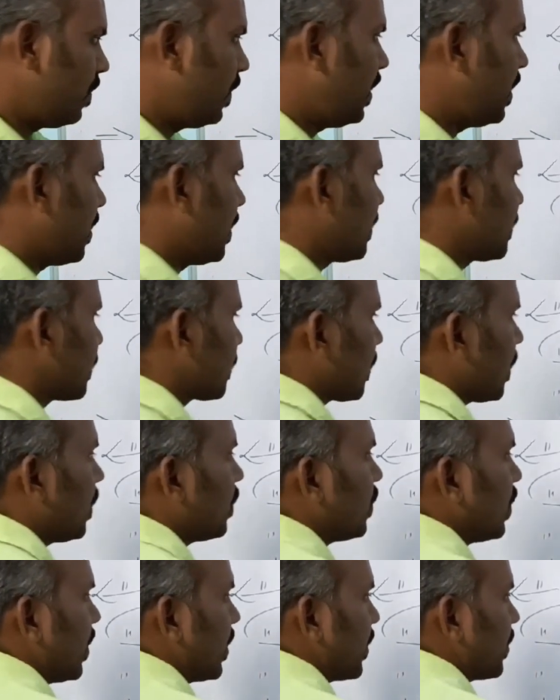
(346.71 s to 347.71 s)
We ask
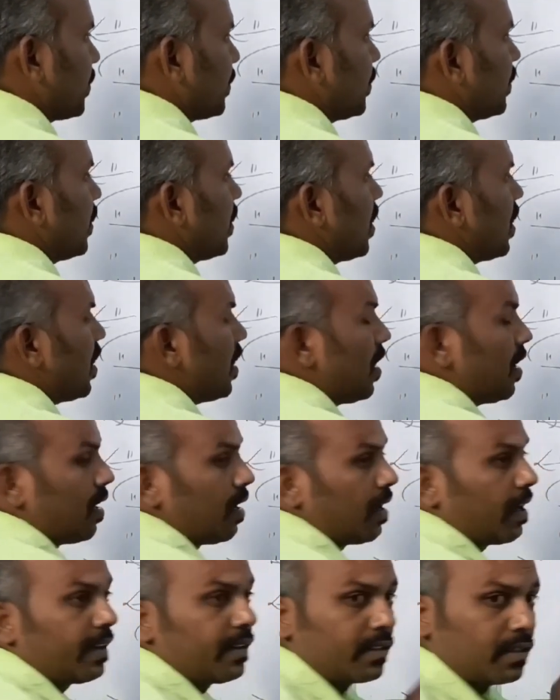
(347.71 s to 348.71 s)
how are you
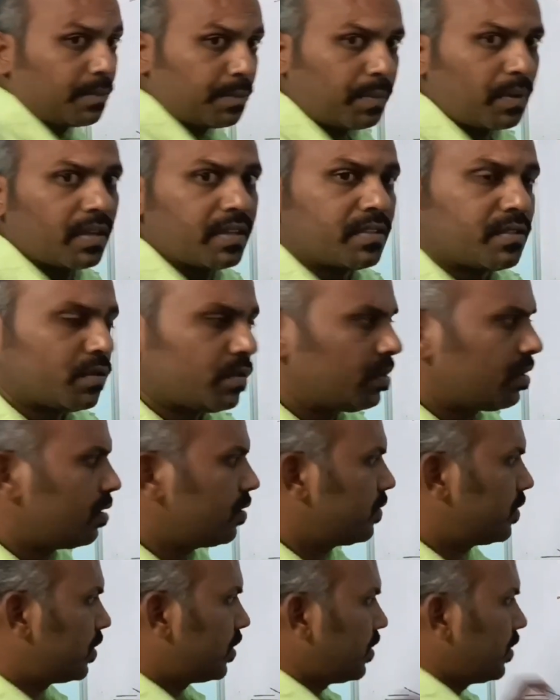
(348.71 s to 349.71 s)
and reply to the
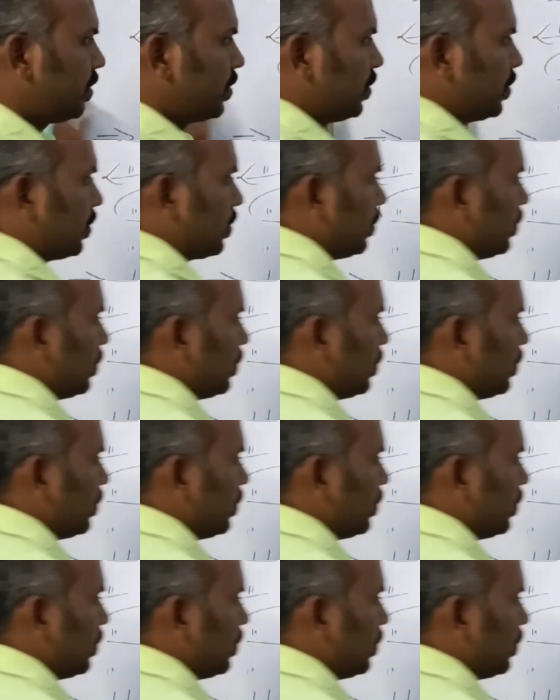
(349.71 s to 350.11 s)
how are you,